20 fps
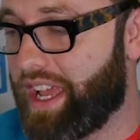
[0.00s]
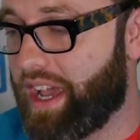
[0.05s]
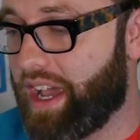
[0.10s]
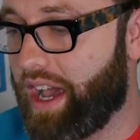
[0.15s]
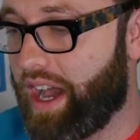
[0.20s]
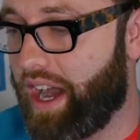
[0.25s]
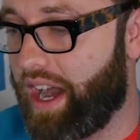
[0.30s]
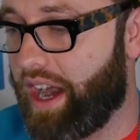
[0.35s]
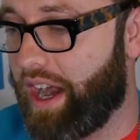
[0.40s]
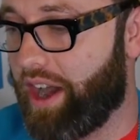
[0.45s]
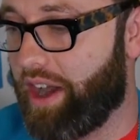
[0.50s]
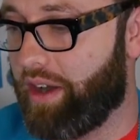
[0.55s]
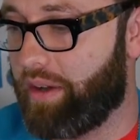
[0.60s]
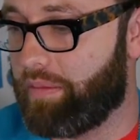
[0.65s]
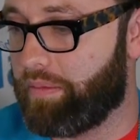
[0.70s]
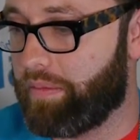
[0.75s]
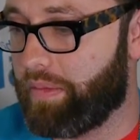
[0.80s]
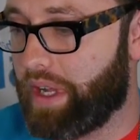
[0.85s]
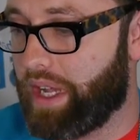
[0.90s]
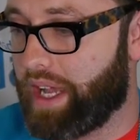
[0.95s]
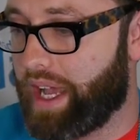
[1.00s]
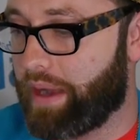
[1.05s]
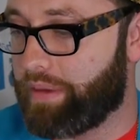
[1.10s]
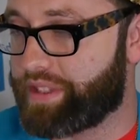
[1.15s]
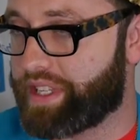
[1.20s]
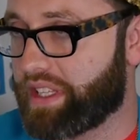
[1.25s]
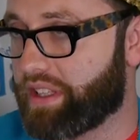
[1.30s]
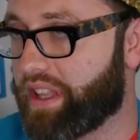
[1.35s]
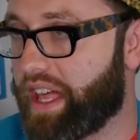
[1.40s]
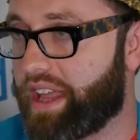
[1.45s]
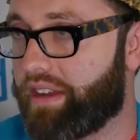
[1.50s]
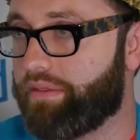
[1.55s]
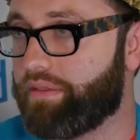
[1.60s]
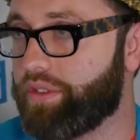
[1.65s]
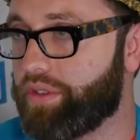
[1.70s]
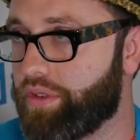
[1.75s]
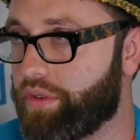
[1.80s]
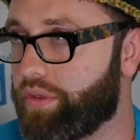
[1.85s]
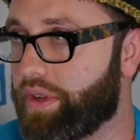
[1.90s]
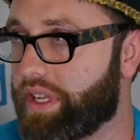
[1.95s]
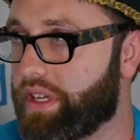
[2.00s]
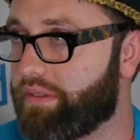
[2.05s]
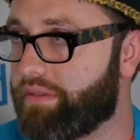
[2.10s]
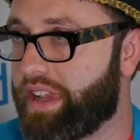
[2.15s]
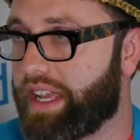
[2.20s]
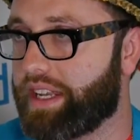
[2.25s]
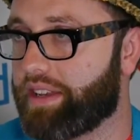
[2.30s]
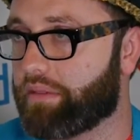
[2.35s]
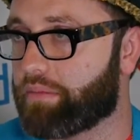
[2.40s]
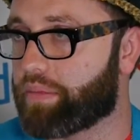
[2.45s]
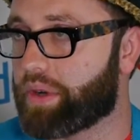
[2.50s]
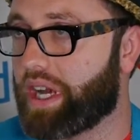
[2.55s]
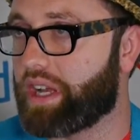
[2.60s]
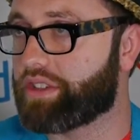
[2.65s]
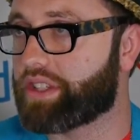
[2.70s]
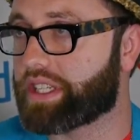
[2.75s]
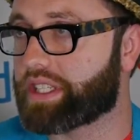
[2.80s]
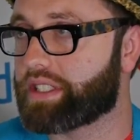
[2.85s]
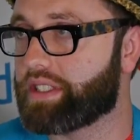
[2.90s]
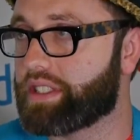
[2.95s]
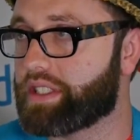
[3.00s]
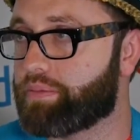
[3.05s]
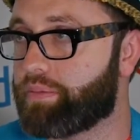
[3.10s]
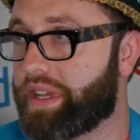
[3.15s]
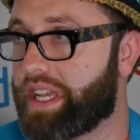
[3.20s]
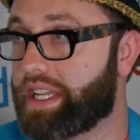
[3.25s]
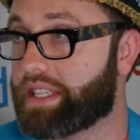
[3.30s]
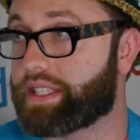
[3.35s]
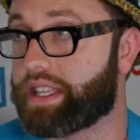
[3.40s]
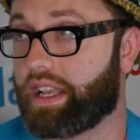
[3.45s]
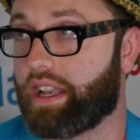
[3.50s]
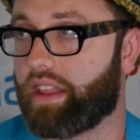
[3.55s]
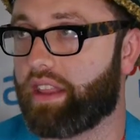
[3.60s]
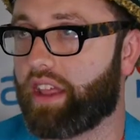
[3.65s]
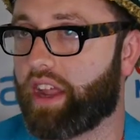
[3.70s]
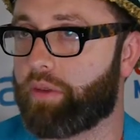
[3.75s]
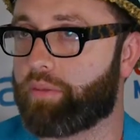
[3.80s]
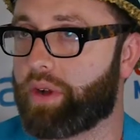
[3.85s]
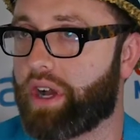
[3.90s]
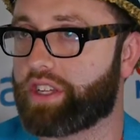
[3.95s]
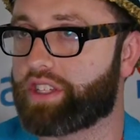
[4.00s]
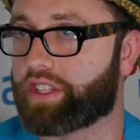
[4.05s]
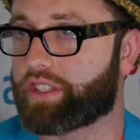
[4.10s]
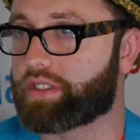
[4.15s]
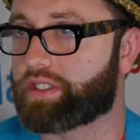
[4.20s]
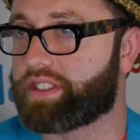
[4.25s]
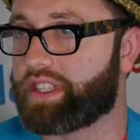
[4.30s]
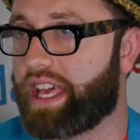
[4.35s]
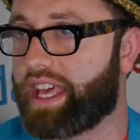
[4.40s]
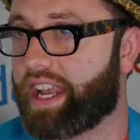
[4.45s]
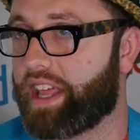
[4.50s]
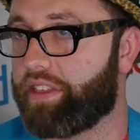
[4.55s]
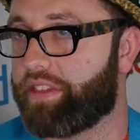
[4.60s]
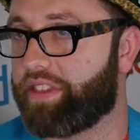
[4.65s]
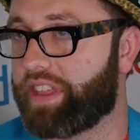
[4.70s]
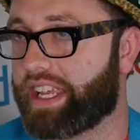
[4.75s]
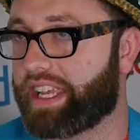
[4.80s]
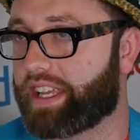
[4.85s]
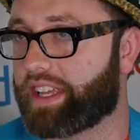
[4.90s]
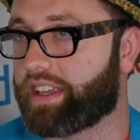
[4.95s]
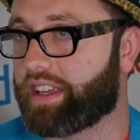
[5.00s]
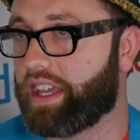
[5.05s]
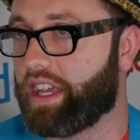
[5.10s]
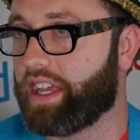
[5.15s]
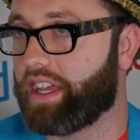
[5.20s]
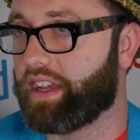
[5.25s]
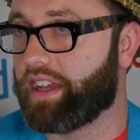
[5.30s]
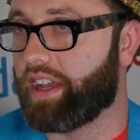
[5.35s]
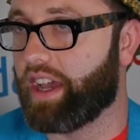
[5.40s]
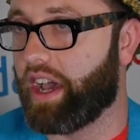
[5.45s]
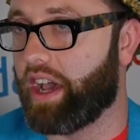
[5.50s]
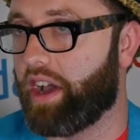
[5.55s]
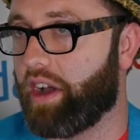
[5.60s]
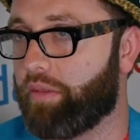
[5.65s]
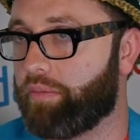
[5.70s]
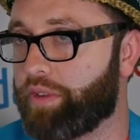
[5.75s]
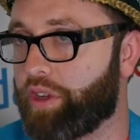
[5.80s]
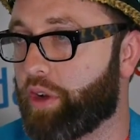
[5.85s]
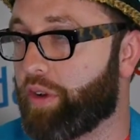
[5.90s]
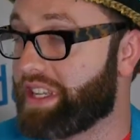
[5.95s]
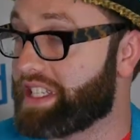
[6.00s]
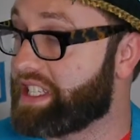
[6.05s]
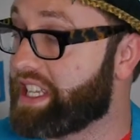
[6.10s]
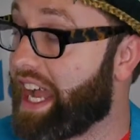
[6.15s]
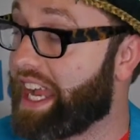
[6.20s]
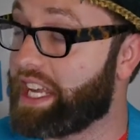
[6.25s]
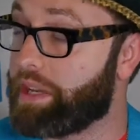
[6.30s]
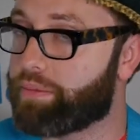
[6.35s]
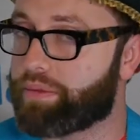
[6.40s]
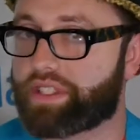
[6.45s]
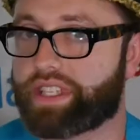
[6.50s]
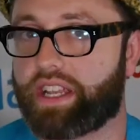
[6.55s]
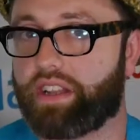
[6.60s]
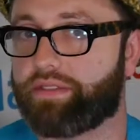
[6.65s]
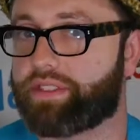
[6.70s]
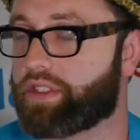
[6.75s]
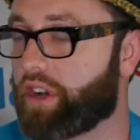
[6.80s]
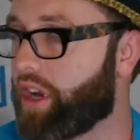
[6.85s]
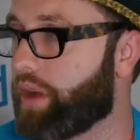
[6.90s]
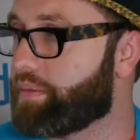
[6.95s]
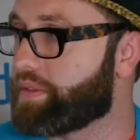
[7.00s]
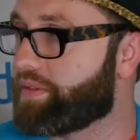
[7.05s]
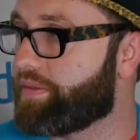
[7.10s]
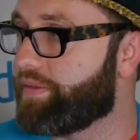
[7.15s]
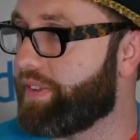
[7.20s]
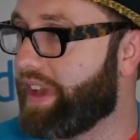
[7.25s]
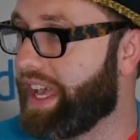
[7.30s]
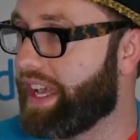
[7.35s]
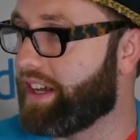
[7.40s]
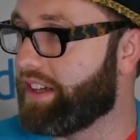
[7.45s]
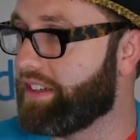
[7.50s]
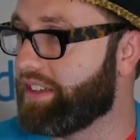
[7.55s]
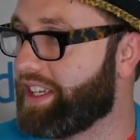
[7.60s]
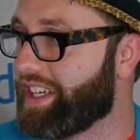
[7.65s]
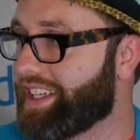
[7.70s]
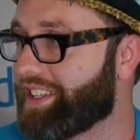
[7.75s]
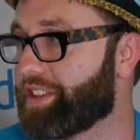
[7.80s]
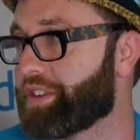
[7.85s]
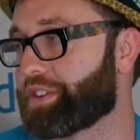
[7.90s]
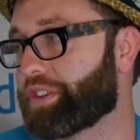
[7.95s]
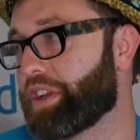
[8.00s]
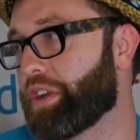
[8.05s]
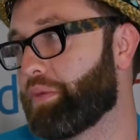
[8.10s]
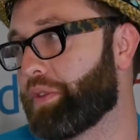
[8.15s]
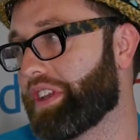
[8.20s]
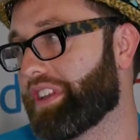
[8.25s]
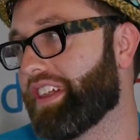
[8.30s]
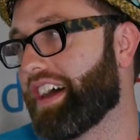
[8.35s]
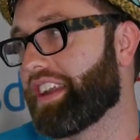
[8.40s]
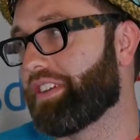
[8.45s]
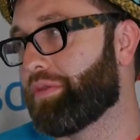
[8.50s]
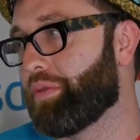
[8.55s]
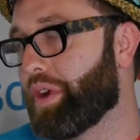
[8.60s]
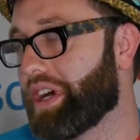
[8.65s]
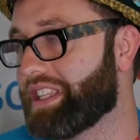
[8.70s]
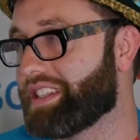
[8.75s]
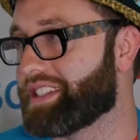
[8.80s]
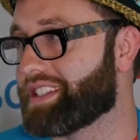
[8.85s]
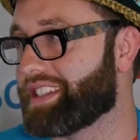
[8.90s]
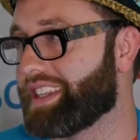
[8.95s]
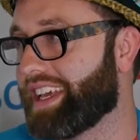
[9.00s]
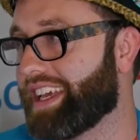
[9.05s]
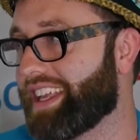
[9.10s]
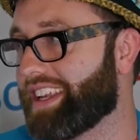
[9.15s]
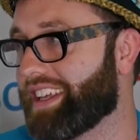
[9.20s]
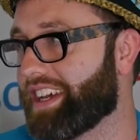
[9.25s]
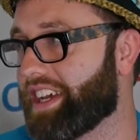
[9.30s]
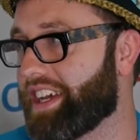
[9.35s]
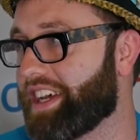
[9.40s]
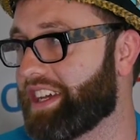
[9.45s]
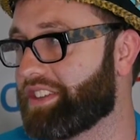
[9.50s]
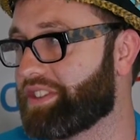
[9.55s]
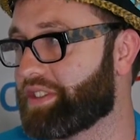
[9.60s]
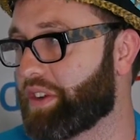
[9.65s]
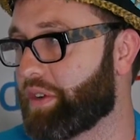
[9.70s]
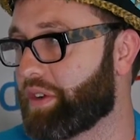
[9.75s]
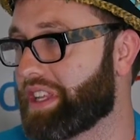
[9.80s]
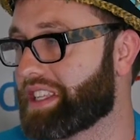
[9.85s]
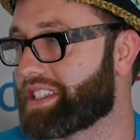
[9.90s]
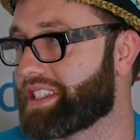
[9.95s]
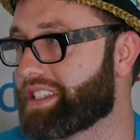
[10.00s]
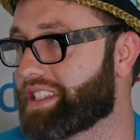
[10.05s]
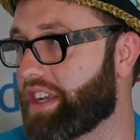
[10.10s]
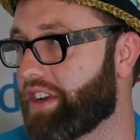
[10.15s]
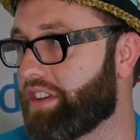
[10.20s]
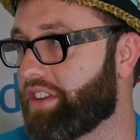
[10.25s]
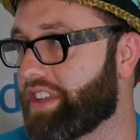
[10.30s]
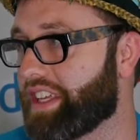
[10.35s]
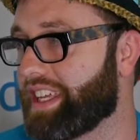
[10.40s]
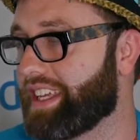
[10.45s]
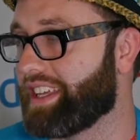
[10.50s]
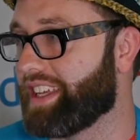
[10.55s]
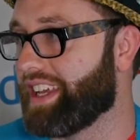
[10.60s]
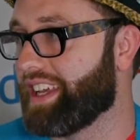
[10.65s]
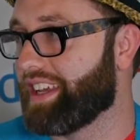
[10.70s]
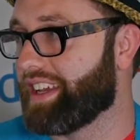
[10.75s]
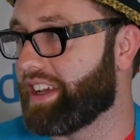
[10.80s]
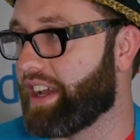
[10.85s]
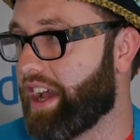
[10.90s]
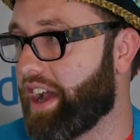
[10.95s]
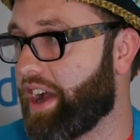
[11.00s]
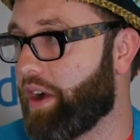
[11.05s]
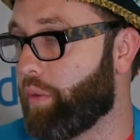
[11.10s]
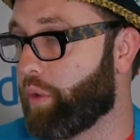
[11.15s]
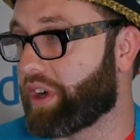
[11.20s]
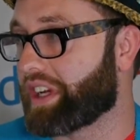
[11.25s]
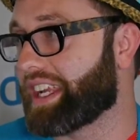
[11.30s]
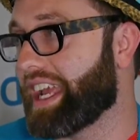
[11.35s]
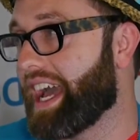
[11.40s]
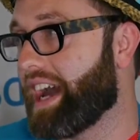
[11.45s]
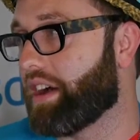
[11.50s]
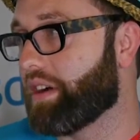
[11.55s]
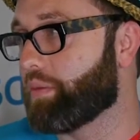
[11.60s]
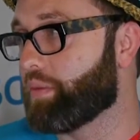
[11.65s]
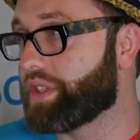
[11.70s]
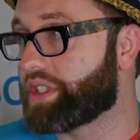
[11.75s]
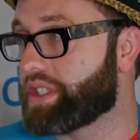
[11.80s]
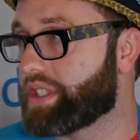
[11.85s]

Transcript: I would say a lot of new innovating projects in the space, and a lot of projects that I think, as 90% of startups fail, there's going to be a lot of ones that don't necessarily work out, which